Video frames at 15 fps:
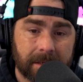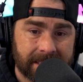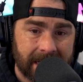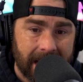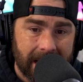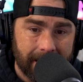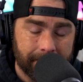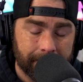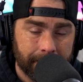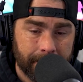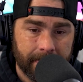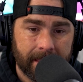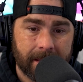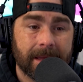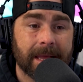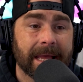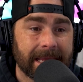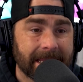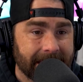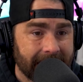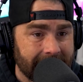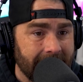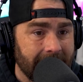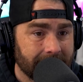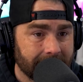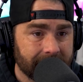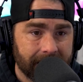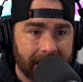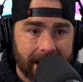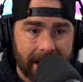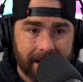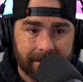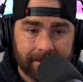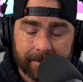time, get out of the line.